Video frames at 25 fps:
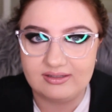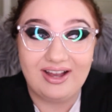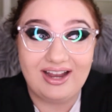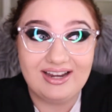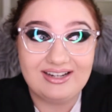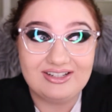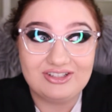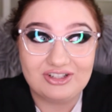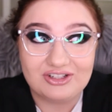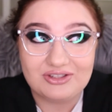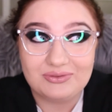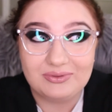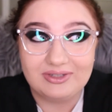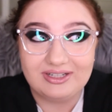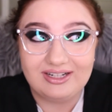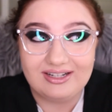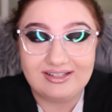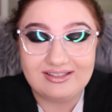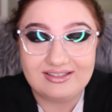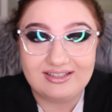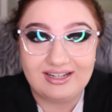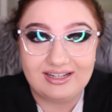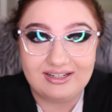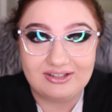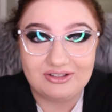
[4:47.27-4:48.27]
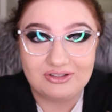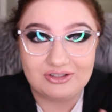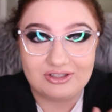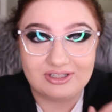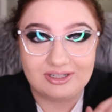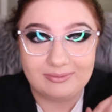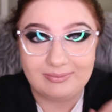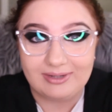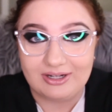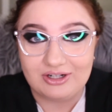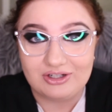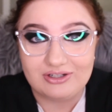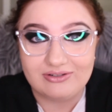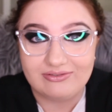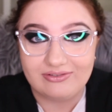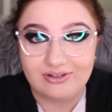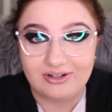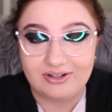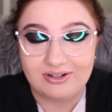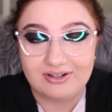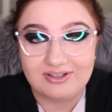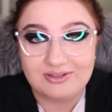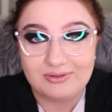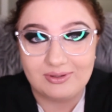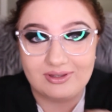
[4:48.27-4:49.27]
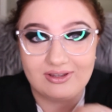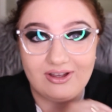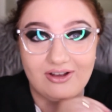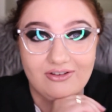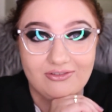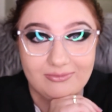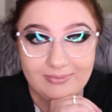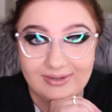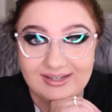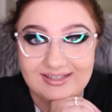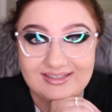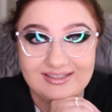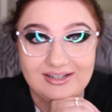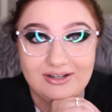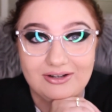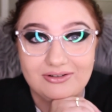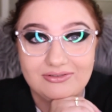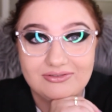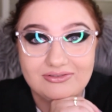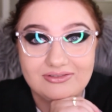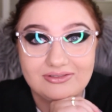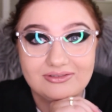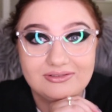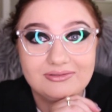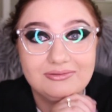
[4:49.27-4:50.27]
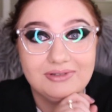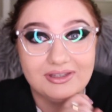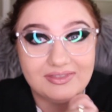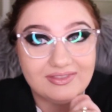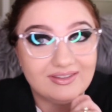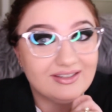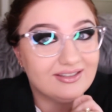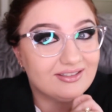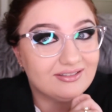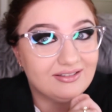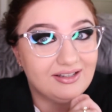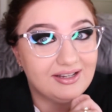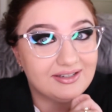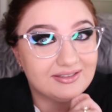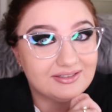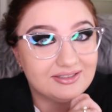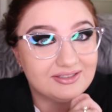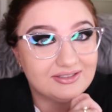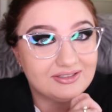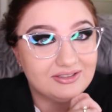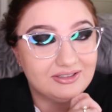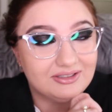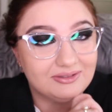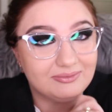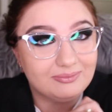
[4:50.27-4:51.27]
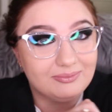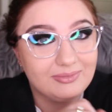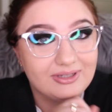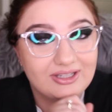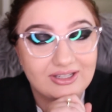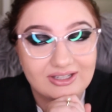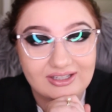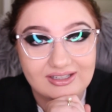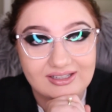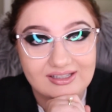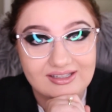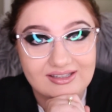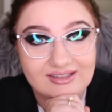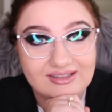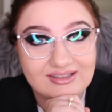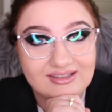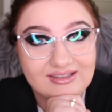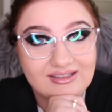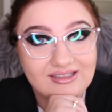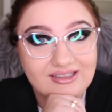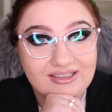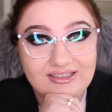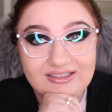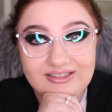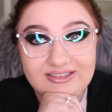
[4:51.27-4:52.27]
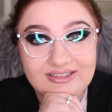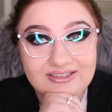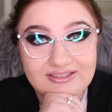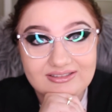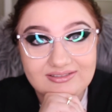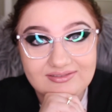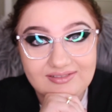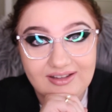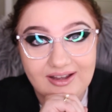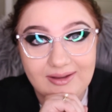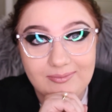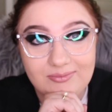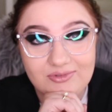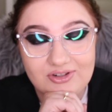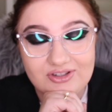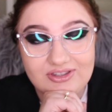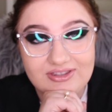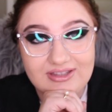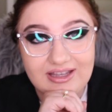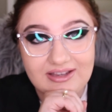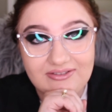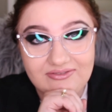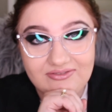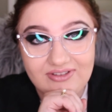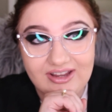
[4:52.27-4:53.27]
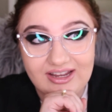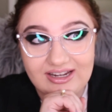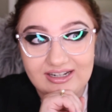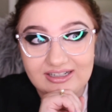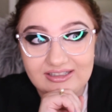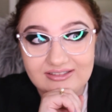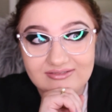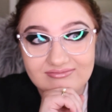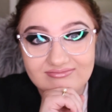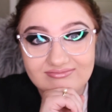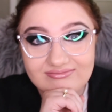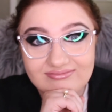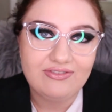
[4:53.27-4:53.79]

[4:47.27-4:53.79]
I just went outside and took a bunch of photos of myself with these glasses on because I'm just that vain.